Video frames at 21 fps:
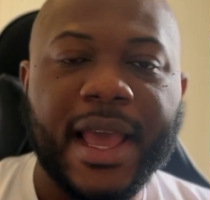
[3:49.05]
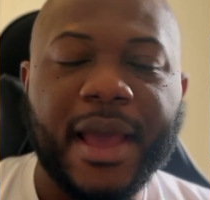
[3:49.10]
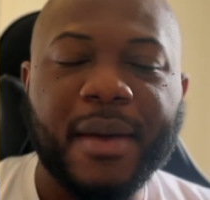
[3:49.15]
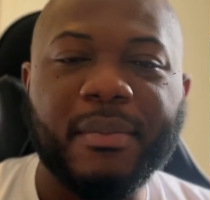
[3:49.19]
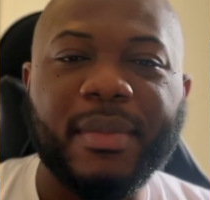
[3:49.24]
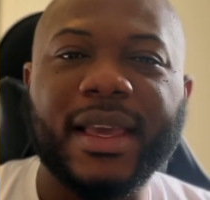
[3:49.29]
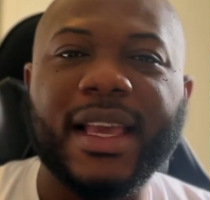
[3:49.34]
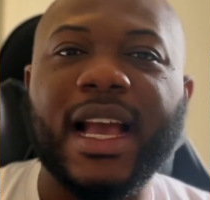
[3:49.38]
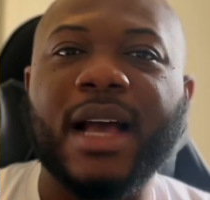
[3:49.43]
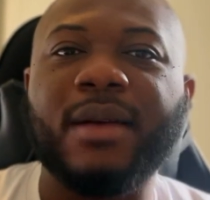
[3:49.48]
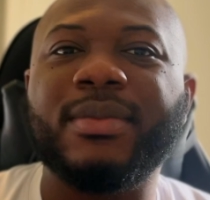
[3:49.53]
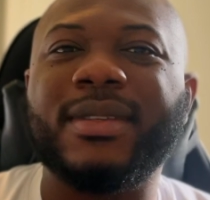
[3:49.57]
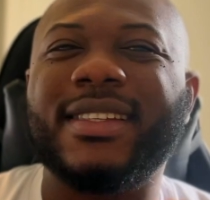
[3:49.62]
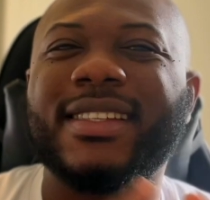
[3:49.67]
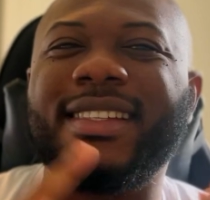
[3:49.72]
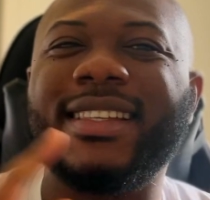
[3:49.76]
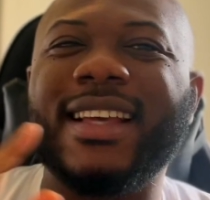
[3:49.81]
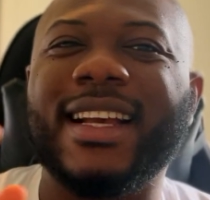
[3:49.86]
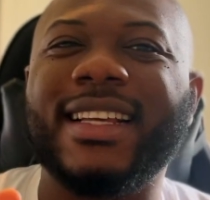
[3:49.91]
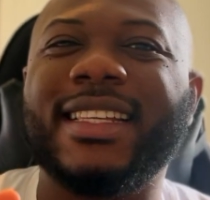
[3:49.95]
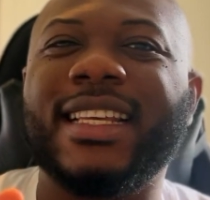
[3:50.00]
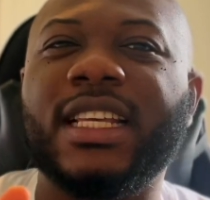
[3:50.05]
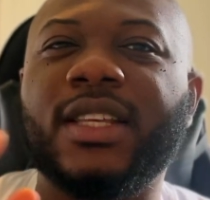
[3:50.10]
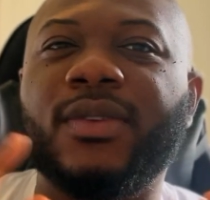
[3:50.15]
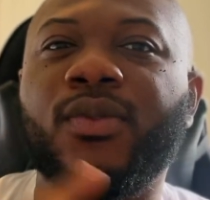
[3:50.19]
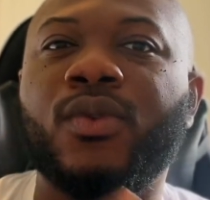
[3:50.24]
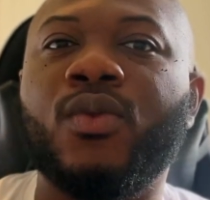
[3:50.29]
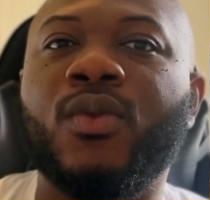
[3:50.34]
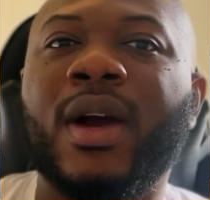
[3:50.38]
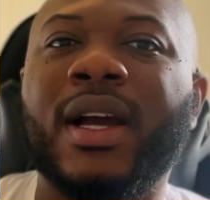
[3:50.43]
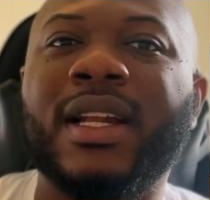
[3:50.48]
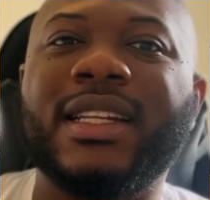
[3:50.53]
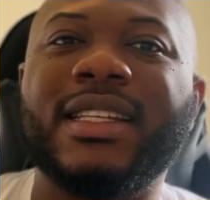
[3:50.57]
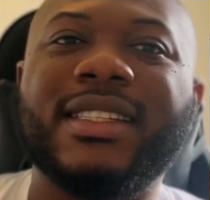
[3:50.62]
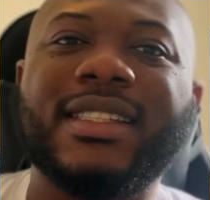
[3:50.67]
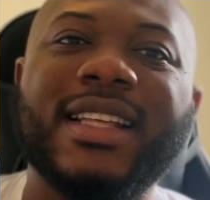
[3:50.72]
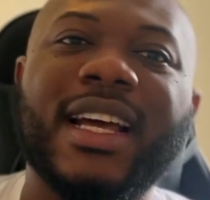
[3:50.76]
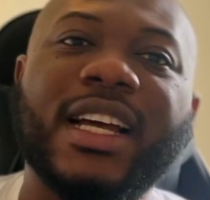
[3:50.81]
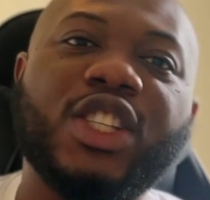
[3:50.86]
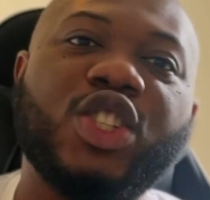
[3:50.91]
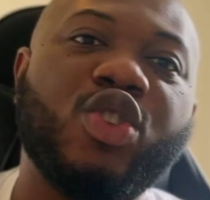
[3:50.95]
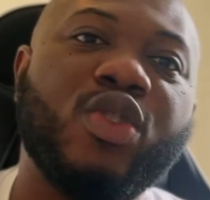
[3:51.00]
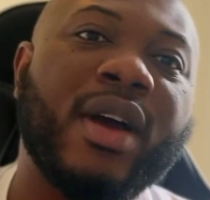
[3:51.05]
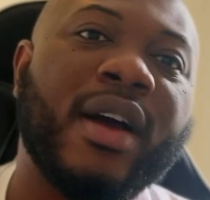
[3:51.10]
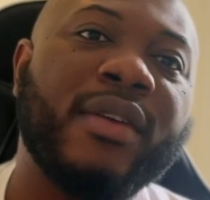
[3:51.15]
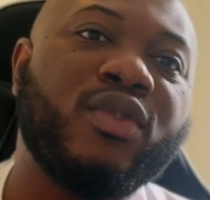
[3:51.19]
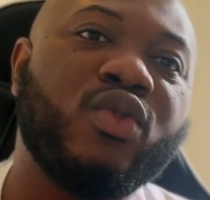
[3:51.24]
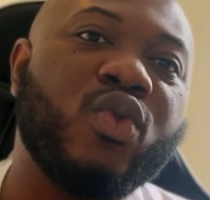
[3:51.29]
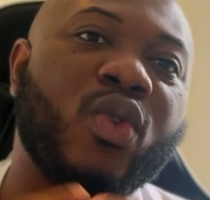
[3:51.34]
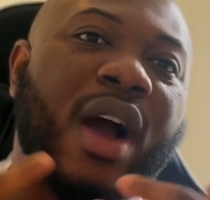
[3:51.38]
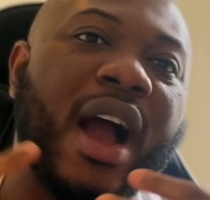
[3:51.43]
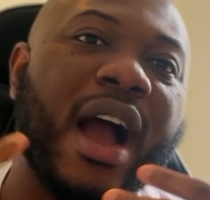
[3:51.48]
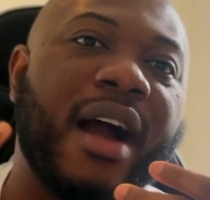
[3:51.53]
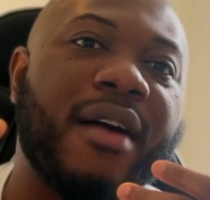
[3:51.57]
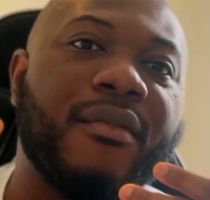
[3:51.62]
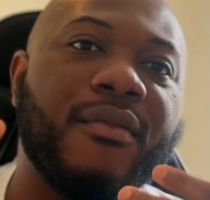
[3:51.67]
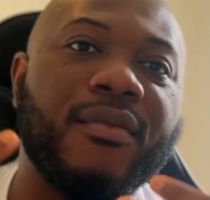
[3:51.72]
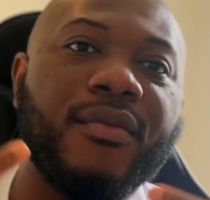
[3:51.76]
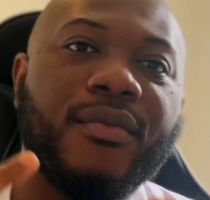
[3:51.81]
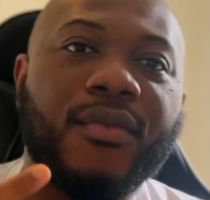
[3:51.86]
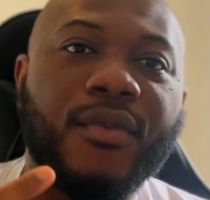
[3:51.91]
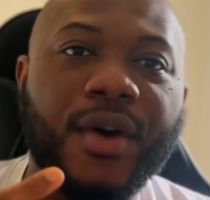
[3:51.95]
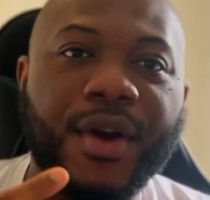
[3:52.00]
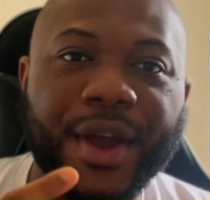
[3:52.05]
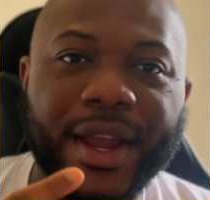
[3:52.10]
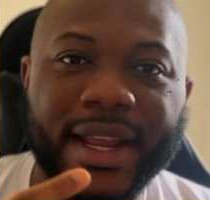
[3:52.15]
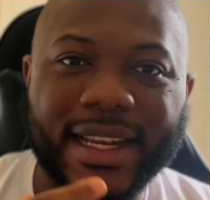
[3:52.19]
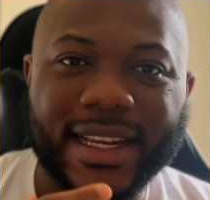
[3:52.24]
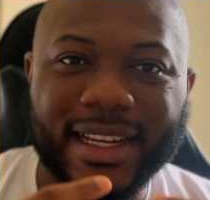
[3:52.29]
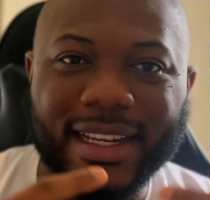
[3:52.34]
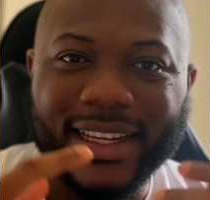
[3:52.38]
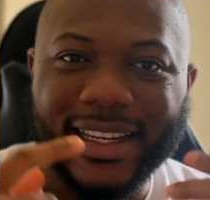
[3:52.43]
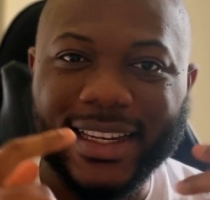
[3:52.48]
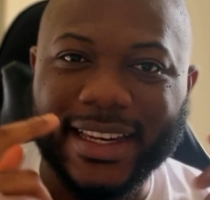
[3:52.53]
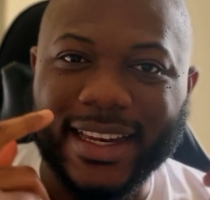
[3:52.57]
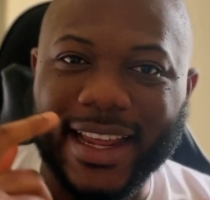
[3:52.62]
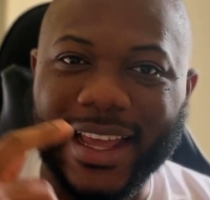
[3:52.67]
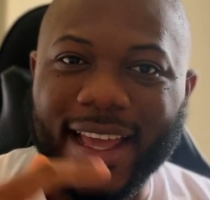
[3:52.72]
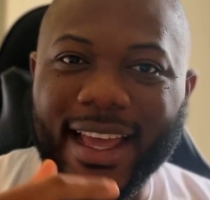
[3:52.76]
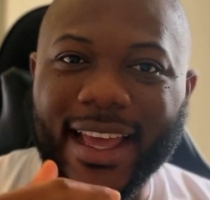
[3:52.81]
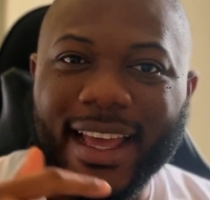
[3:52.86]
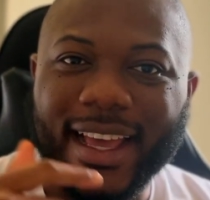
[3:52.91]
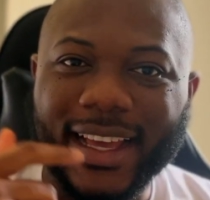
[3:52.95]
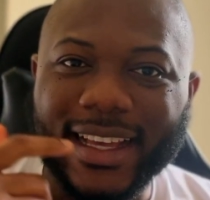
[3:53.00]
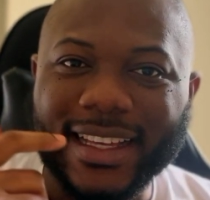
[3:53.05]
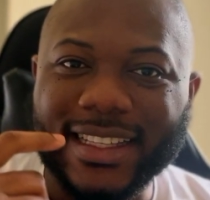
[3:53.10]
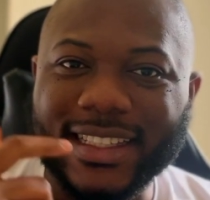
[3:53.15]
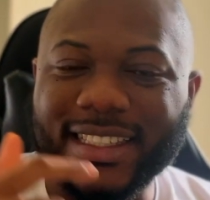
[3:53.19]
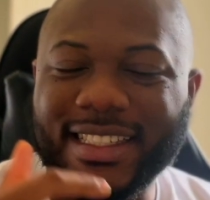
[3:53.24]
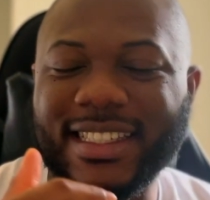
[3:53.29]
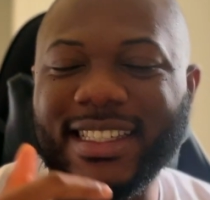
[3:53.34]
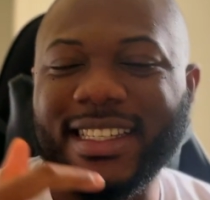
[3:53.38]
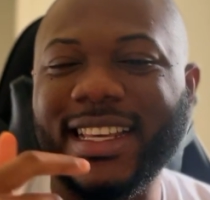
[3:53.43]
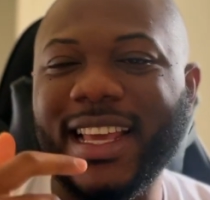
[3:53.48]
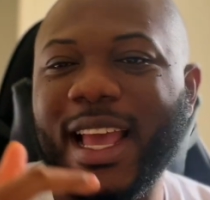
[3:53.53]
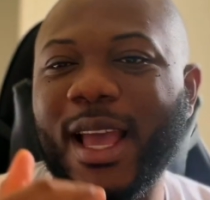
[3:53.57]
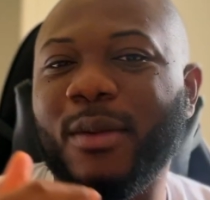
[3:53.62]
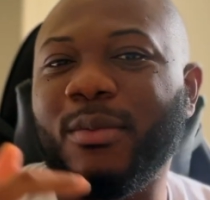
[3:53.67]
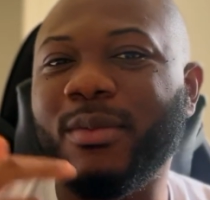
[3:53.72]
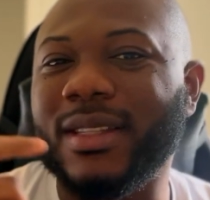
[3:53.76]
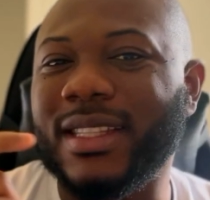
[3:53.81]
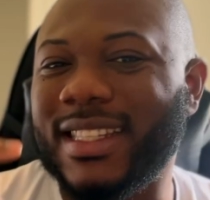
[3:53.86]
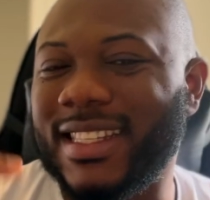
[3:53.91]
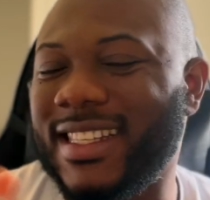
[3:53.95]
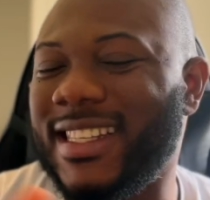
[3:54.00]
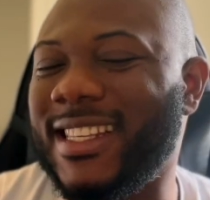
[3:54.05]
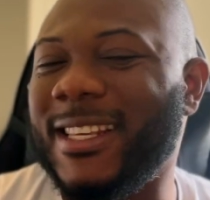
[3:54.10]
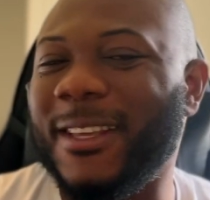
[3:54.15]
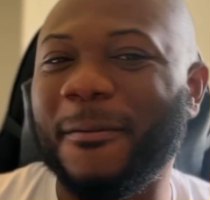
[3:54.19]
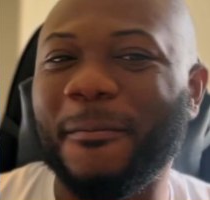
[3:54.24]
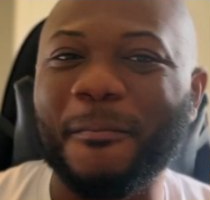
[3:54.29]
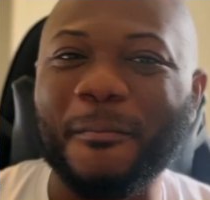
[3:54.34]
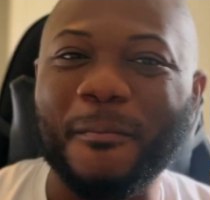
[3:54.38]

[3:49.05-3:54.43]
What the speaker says: becomes a successful one is that you have to avoid the GMT.